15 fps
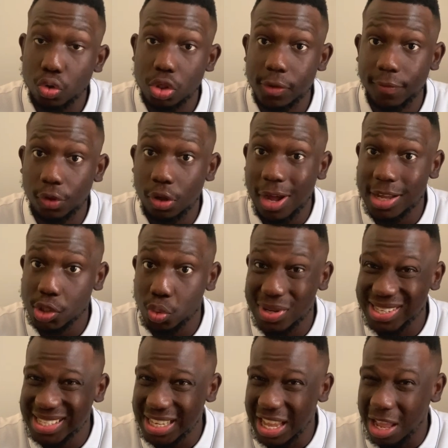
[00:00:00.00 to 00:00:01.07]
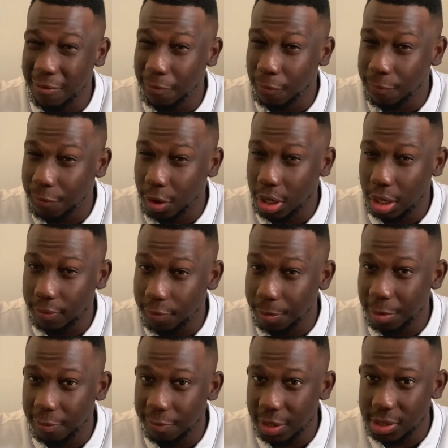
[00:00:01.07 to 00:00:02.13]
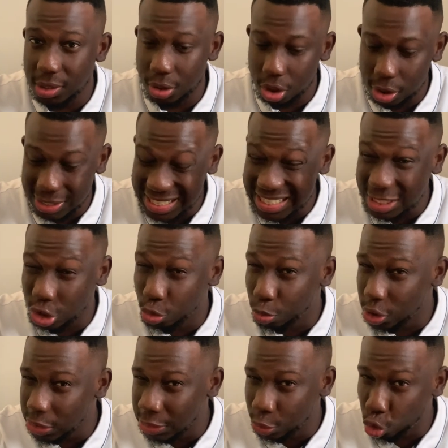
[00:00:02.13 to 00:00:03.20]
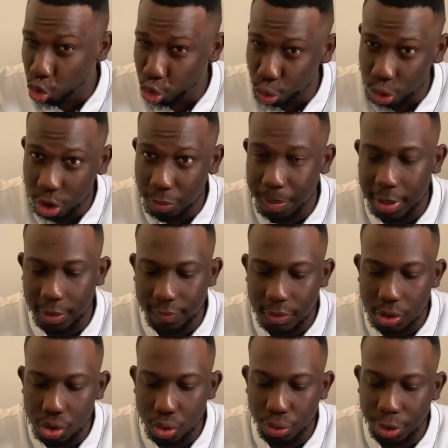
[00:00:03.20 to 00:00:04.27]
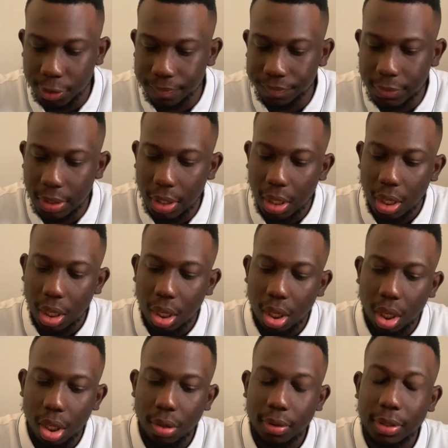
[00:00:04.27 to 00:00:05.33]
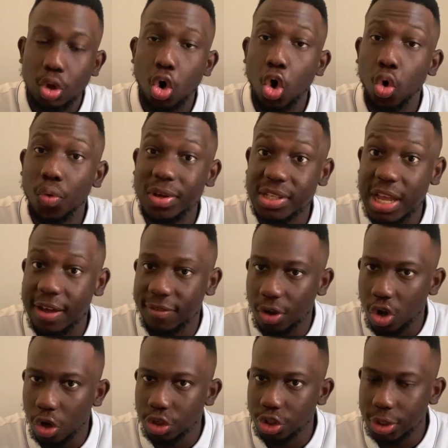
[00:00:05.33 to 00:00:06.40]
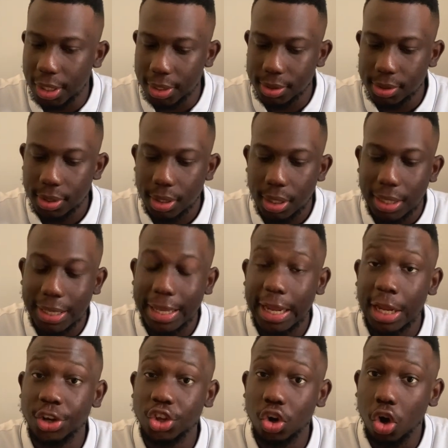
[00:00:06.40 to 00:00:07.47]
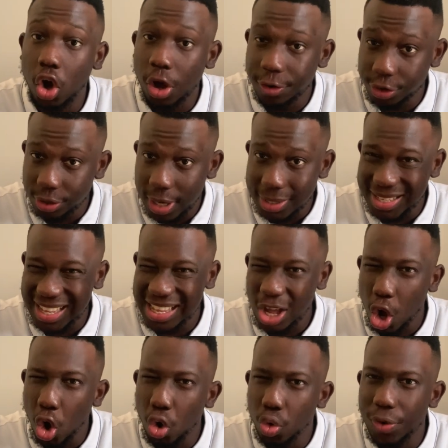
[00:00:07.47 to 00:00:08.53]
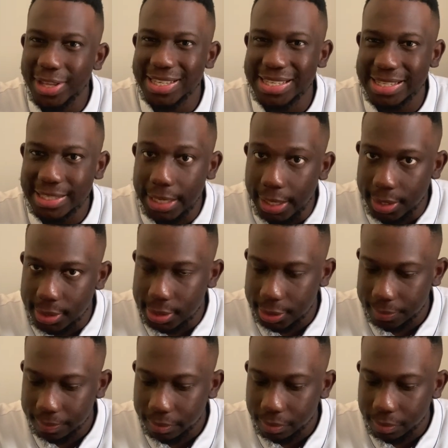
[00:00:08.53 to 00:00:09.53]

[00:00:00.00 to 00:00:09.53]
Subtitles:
those of you guys who are seeking for funding from investors. This is the most crucial part of the story. Always have a contract. In your contract, always state